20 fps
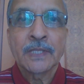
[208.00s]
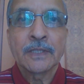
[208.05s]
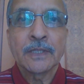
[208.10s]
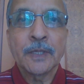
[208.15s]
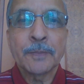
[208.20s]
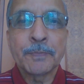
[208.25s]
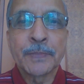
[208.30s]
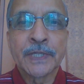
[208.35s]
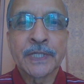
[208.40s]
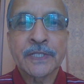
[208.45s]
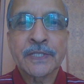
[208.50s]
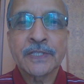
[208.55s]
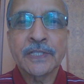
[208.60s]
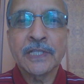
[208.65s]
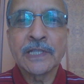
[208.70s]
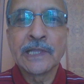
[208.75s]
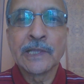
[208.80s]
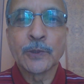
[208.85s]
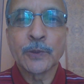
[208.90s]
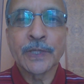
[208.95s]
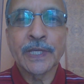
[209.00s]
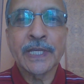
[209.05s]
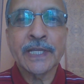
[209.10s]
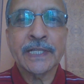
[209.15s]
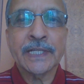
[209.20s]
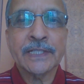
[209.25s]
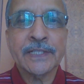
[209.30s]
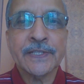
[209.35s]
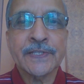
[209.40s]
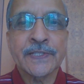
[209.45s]
A person looking
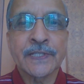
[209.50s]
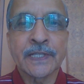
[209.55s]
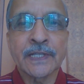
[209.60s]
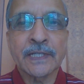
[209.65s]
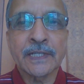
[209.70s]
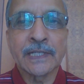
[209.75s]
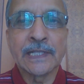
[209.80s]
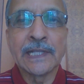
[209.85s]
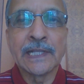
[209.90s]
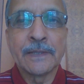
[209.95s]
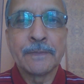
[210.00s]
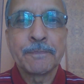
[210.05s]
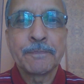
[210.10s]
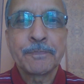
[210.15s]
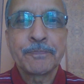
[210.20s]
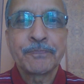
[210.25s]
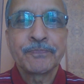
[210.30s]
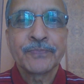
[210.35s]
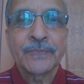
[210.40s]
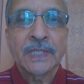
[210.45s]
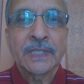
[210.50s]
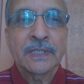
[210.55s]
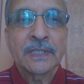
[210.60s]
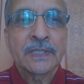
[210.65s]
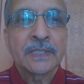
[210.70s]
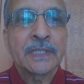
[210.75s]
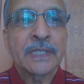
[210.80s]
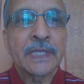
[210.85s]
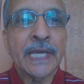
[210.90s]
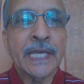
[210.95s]
at the circle
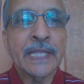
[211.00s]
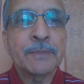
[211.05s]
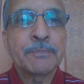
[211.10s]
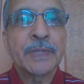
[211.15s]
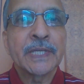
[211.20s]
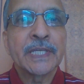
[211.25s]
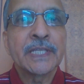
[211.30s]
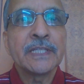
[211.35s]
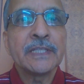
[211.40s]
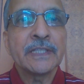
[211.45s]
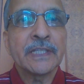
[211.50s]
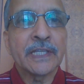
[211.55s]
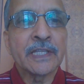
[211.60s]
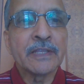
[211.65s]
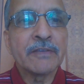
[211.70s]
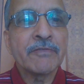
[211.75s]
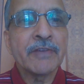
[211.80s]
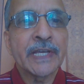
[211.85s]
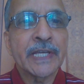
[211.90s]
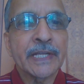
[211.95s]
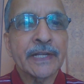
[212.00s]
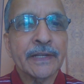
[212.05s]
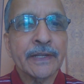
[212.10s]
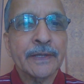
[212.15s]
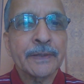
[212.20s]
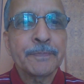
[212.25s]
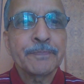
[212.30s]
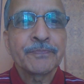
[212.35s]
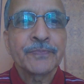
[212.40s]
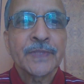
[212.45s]
can begin anywhere
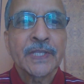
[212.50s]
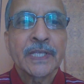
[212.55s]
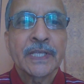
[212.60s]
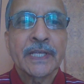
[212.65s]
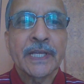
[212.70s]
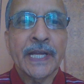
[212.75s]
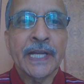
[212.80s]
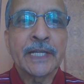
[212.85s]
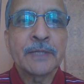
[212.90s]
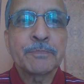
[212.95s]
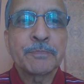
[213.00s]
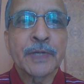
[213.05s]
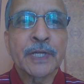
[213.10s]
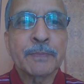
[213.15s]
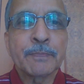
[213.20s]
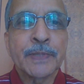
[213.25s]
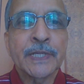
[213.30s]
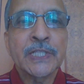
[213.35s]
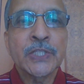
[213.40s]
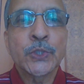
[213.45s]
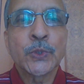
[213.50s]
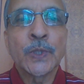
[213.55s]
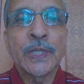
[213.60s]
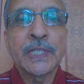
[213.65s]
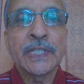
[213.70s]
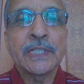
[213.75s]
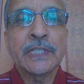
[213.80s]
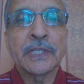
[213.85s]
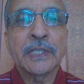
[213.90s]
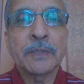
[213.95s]
and
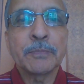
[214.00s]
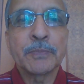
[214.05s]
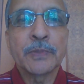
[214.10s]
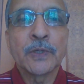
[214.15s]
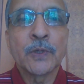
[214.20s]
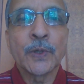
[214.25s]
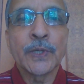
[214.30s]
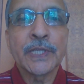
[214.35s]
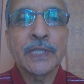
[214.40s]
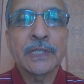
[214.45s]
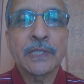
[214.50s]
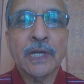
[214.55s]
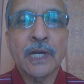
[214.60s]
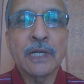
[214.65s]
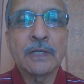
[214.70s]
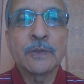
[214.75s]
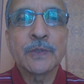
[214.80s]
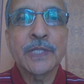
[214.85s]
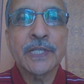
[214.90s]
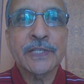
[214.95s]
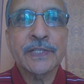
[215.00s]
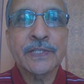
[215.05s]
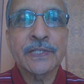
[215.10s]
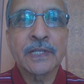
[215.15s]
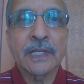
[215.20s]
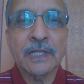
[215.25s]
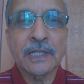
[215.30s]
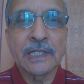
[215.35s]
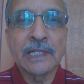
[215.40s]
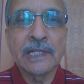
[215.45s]
perpetually keep going round the
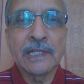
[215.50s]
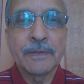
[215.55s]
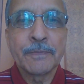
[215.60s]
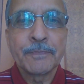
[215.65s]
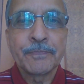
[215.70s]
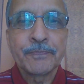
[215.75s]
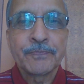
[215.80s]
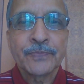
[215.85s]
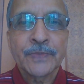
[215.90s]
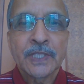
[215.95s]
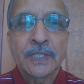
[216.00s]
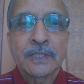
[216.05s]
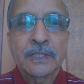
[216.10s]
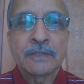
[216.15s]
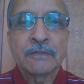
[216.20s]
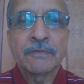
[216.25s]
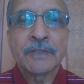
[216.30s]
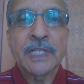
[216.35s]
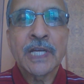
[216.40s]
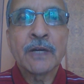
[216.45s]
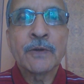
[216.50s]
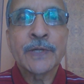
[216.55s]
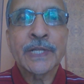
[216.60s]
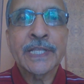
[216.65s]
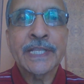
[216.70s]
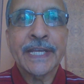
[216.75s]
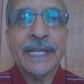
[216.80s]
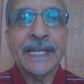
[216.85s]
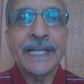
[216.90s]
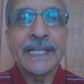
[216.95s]
circle without
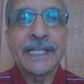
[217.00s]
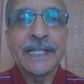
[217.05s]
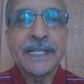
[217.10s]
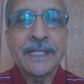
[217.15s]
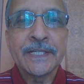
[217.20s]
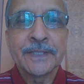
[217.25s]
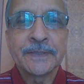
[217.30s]
any end.